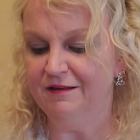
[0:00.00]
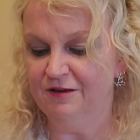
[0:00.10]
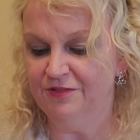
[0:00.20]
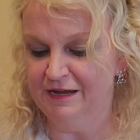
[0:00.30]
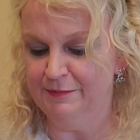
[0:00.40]
it.
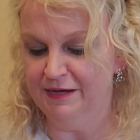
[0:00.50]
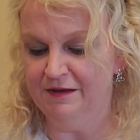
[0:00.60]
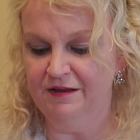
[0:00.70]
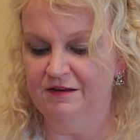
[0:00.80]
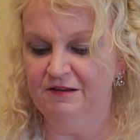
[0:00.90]
I'll think
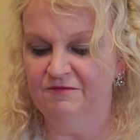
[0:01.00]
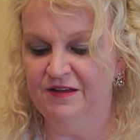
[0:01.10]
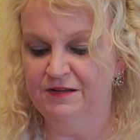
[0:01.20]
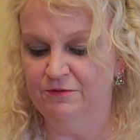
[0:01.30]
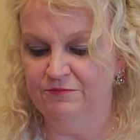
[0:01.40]
about it. And if
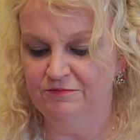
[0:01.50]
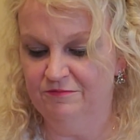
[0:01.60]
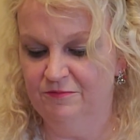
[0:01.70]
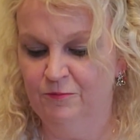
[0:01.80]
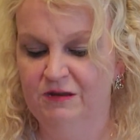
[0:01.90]
I don't
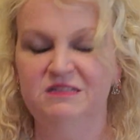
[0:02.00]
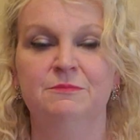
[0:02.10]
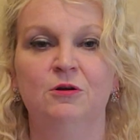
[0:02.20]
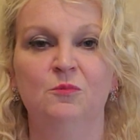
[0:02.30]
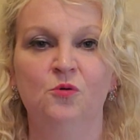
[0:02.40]
want it
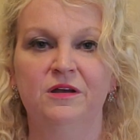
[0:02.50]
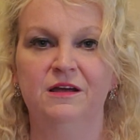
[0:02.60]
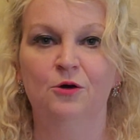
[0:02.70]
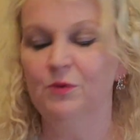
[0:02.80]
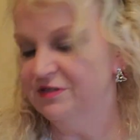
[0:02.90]
tomorrow
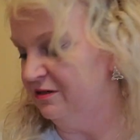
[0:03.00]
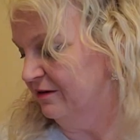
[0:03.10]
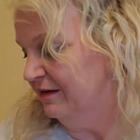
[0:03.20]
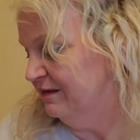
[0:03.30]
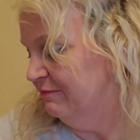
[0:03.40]
morning, I'll
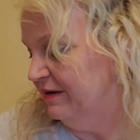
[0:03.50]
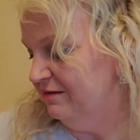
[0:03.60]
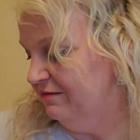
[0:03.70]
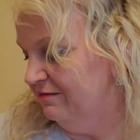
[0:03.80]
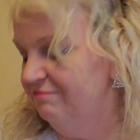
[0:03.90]
return it.
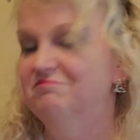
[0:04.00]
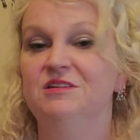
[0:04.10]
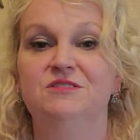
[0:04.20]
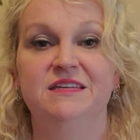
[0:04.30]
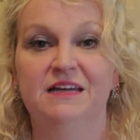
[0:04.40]
But
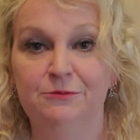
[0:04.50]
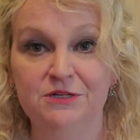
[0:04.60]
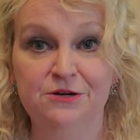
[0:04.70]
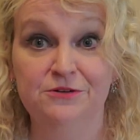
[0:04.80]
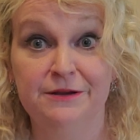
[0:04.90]
you see, I
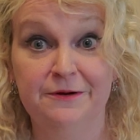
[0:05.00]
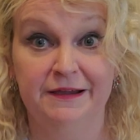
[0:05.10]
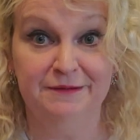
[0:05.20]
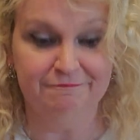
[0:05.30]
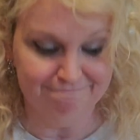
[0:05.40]
returned it,
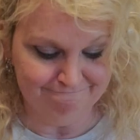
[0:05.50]
right?